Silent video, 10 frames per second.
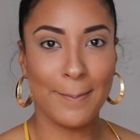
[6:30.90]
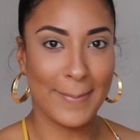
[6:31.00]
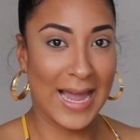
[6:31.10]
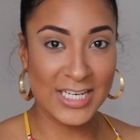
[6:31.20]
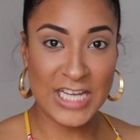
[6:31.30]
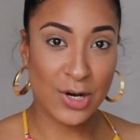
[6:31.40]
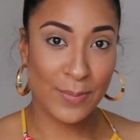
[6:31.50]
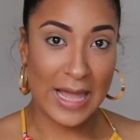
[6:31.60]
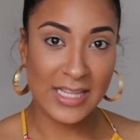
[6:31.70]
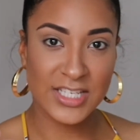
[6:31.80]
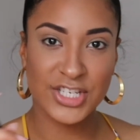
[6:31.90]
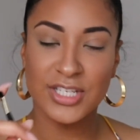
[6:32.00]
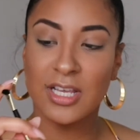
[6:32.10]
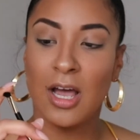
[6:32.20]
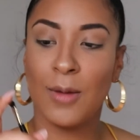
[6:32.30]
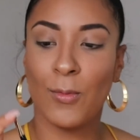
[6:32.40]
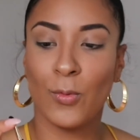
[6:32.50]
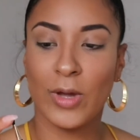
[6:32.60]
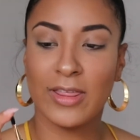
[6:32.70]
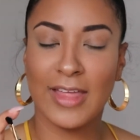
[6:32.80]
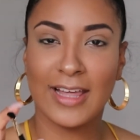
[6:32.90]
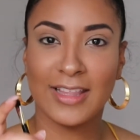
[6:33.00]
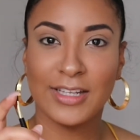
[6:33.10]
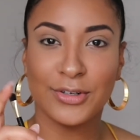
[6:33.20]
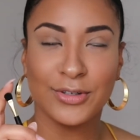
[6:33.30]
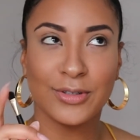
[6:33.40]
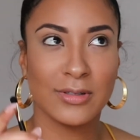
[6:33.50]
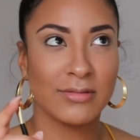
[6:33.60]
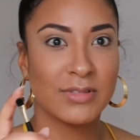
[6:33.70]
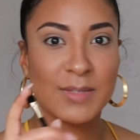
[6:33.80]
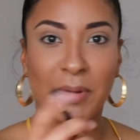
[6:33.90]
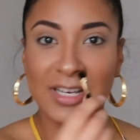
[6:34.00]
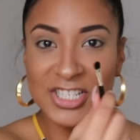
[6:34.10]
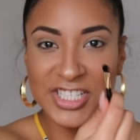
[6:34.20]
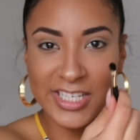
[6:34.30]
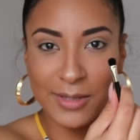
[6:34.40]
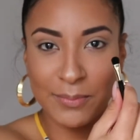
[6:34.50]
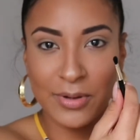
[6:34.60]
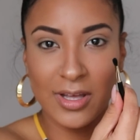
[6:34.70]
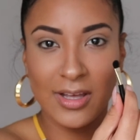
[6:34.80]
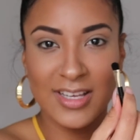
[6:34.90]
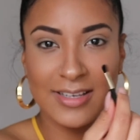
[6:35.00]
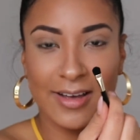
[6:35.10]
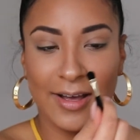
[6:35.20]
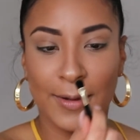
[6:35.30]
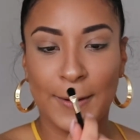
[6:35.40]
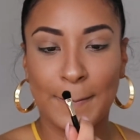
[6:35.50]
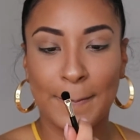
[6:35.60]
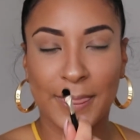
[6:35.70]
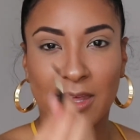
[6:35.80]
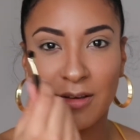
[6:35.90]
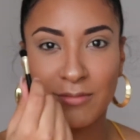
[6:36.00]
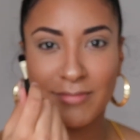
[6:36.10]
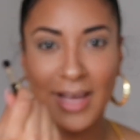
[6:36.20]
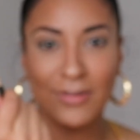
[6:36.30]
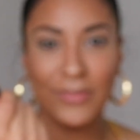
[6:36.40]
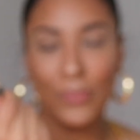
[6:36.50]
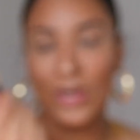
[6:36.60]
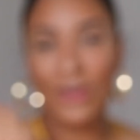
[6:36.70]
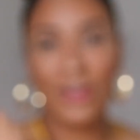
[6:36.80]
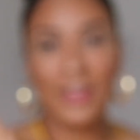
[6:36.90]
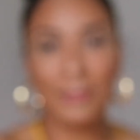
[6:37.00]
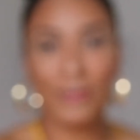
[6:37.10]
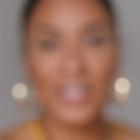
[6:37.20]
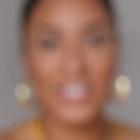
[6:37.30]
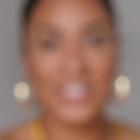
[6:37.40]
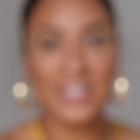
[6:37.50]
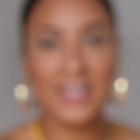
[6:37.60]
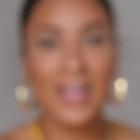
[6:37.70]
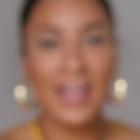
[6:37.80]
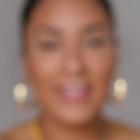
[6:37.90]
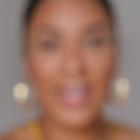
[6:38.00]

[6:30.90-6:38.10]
eyeshadow palettes just come with like the little sponge tip, I don't even want to call it brushes. They